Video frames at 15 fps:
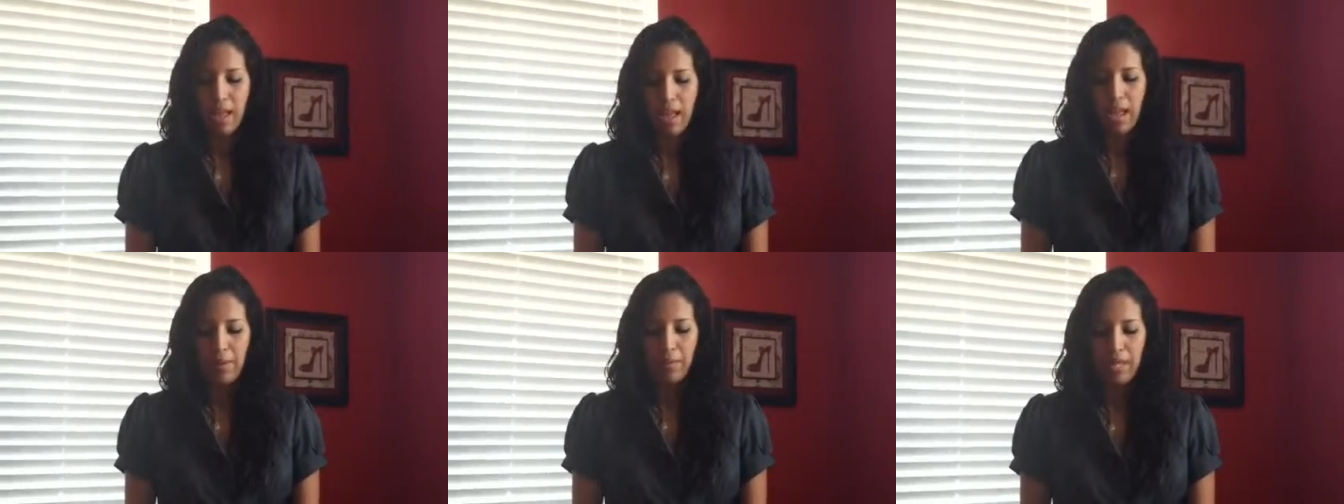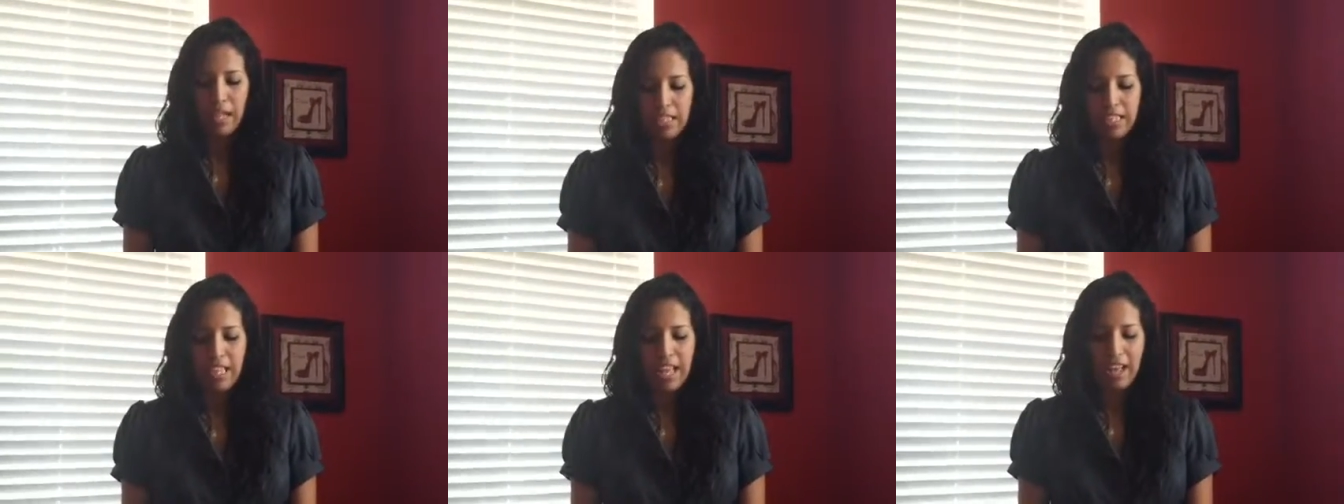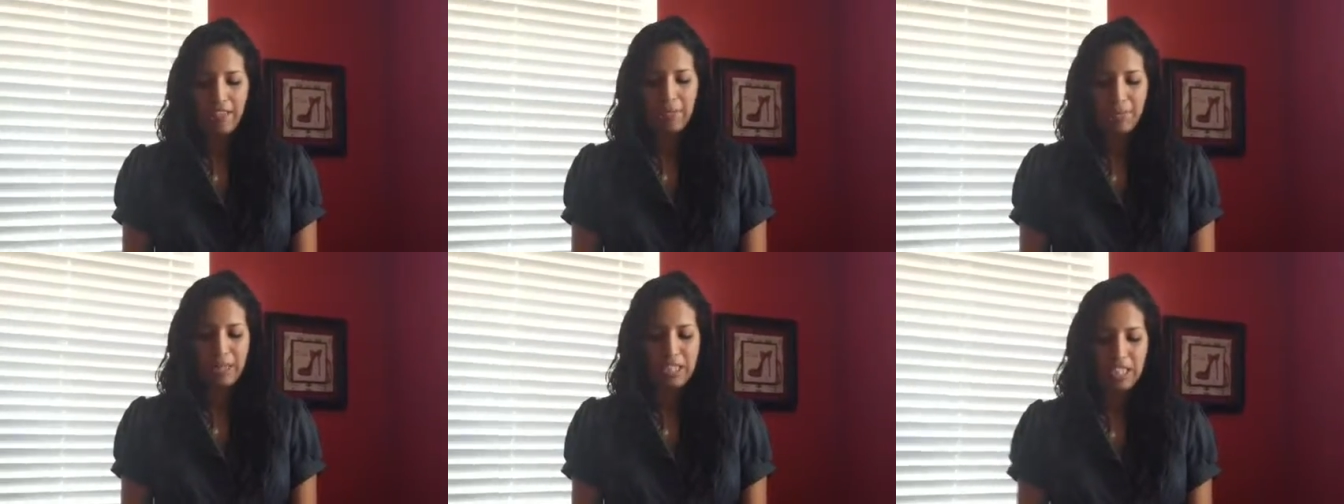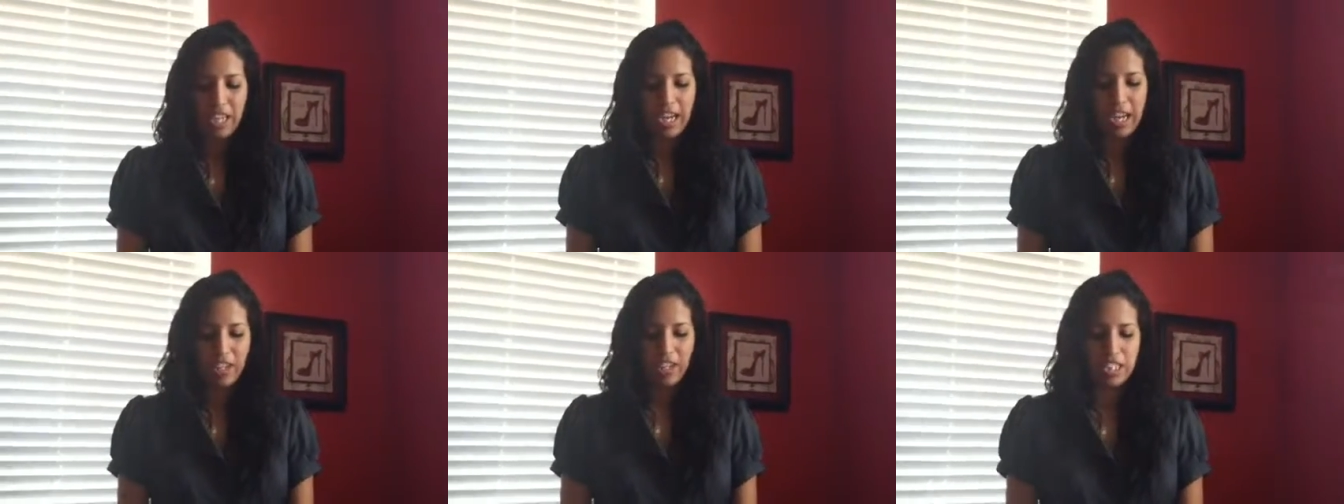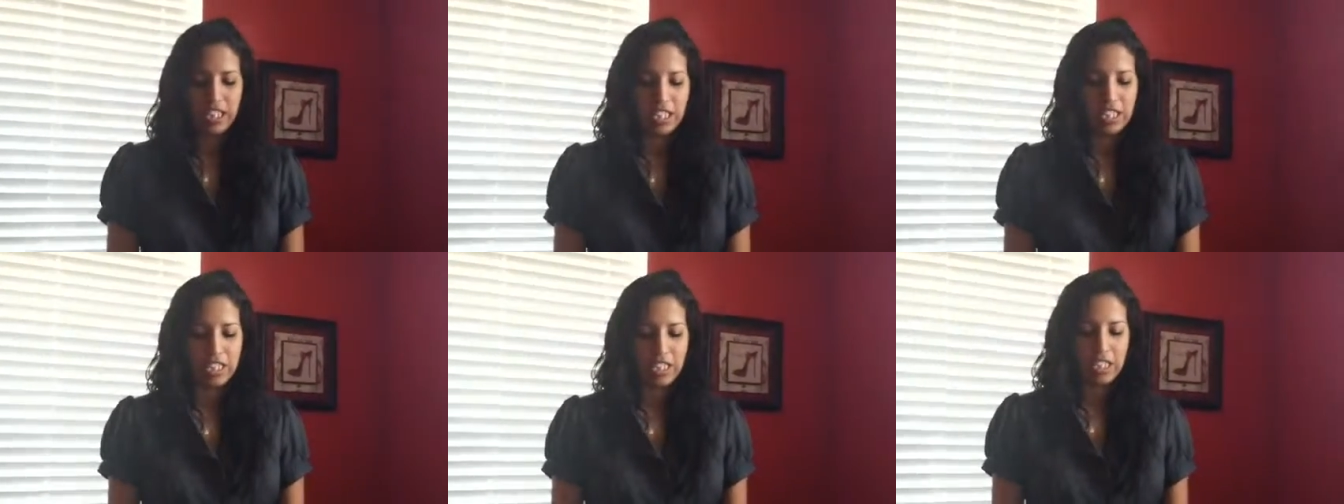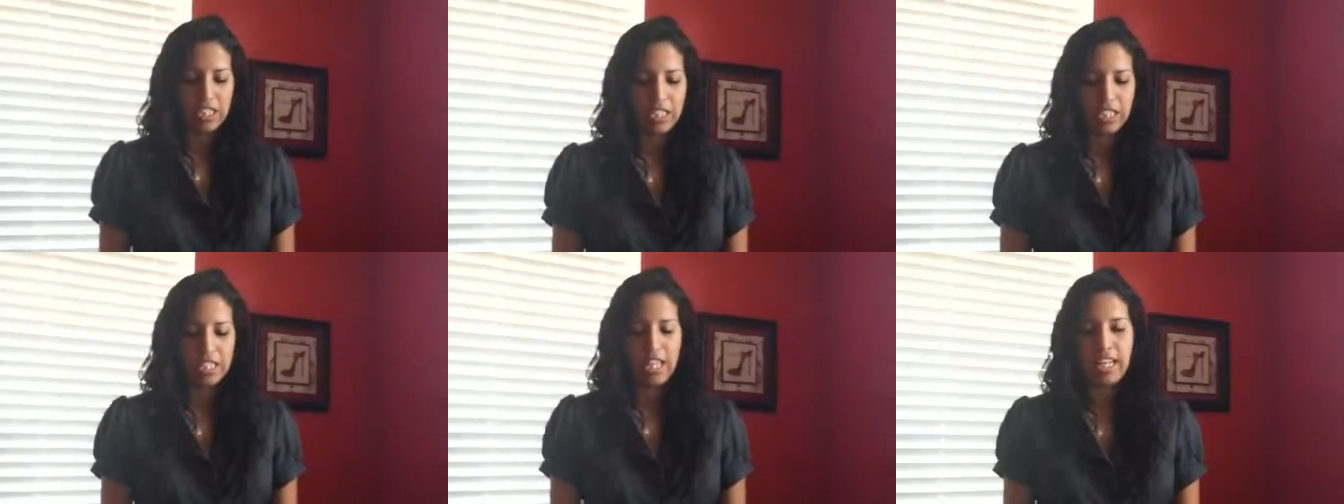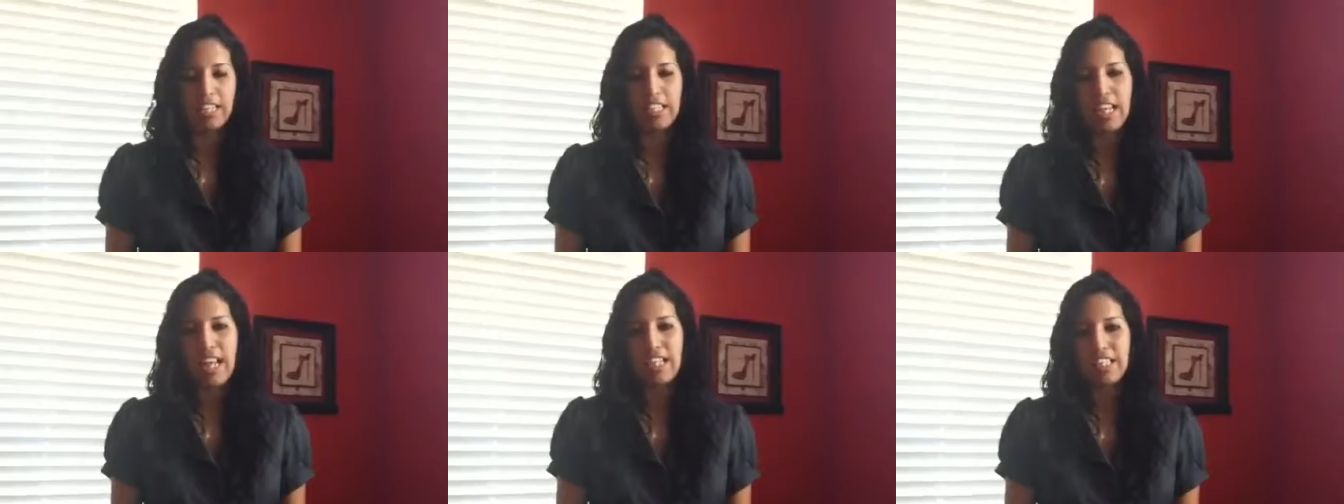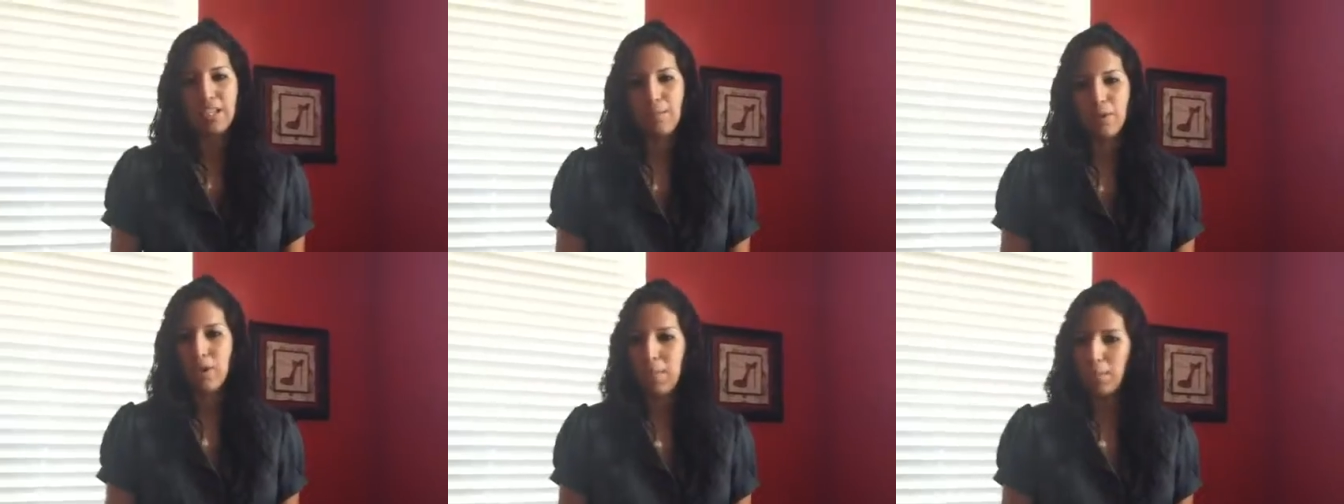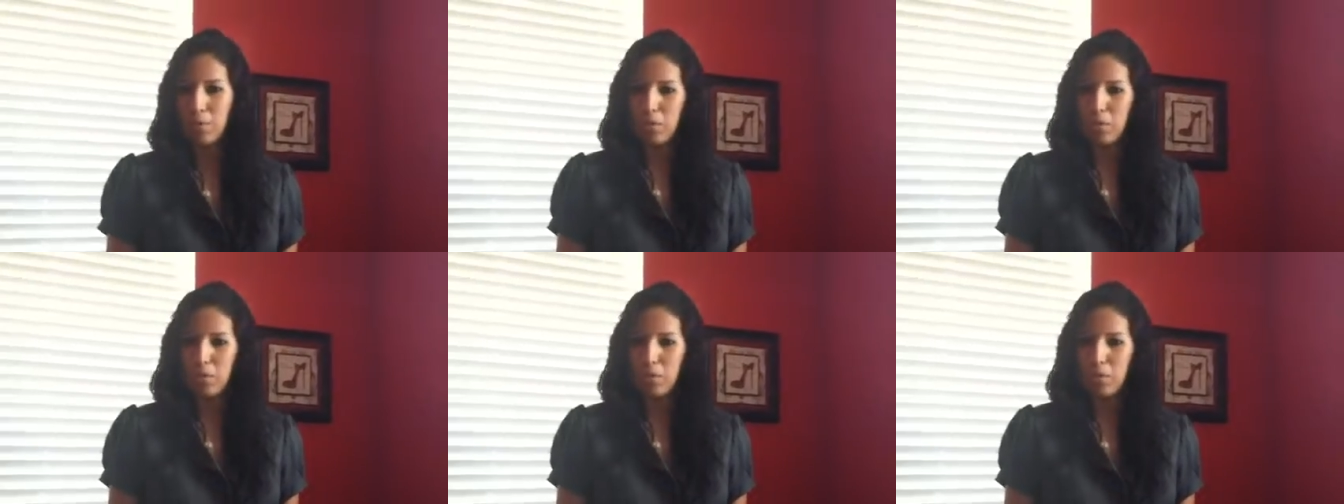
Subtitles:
I would like to have Mr. Hales to stand to ask him a couple